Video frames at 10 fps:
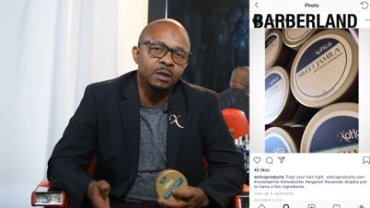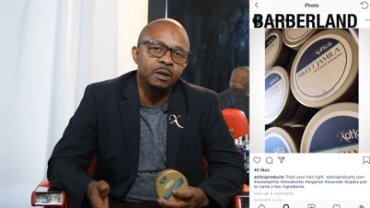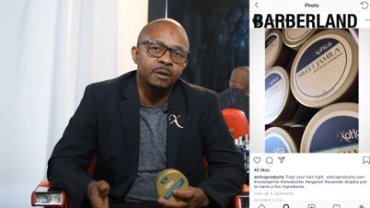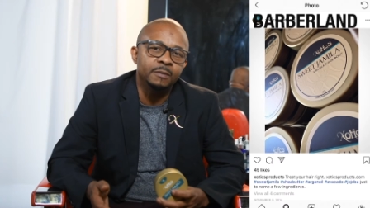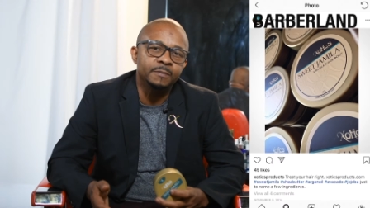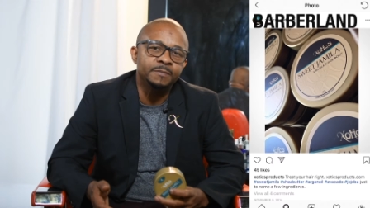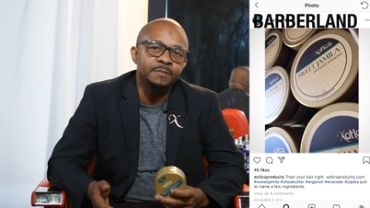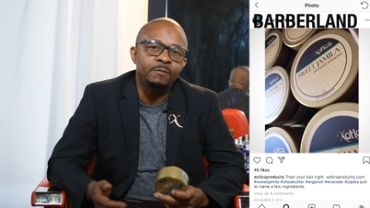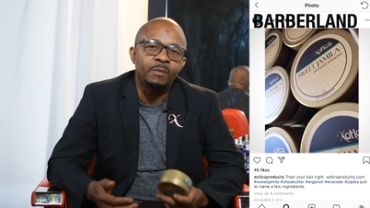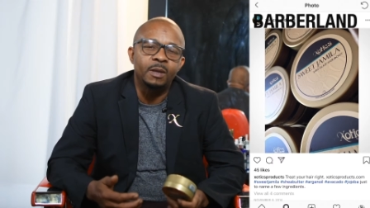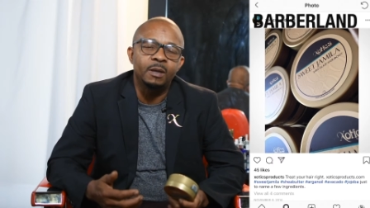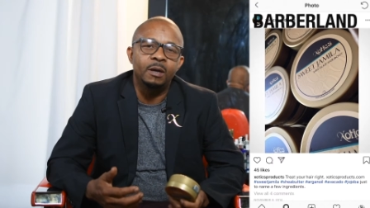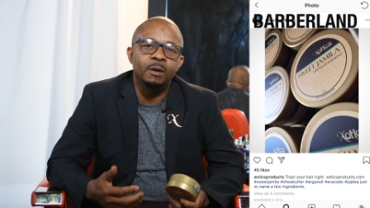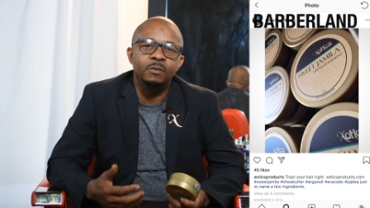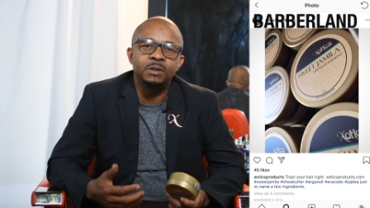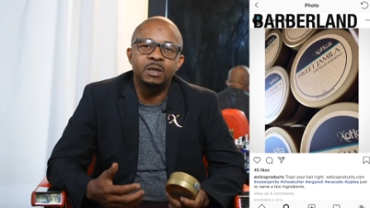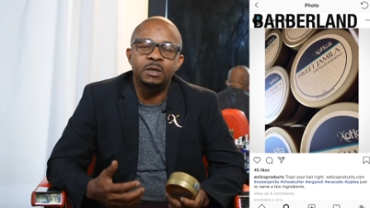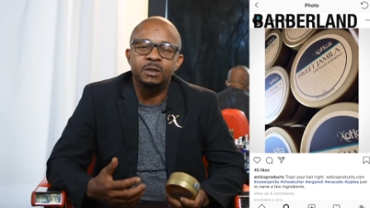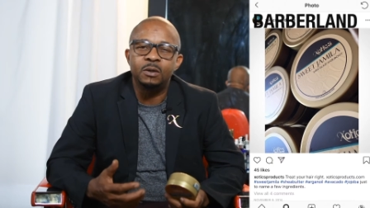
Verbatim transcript: hair. Um, we started